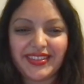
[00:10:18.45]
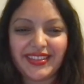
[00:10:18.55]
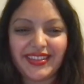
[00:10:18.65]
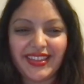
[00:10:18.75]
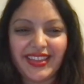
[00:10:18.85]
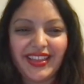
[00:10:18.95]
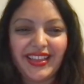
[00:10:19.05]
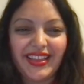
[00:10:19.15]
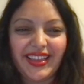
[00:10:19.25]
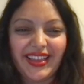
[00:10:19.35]

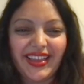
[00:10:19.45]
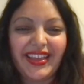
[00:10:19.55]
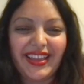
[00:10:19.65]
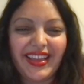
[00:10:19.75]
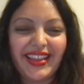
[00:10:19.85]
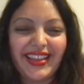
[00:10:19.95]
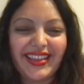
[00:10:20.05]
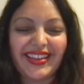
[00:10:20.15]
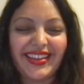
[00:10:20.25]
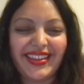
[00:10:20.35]

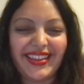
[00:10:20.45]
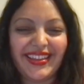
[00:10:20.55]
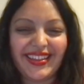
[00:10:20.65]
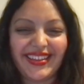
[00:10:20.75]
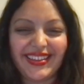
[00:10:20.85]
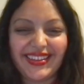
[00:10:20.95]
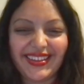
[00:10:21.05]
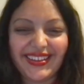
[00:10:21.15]
[no speech]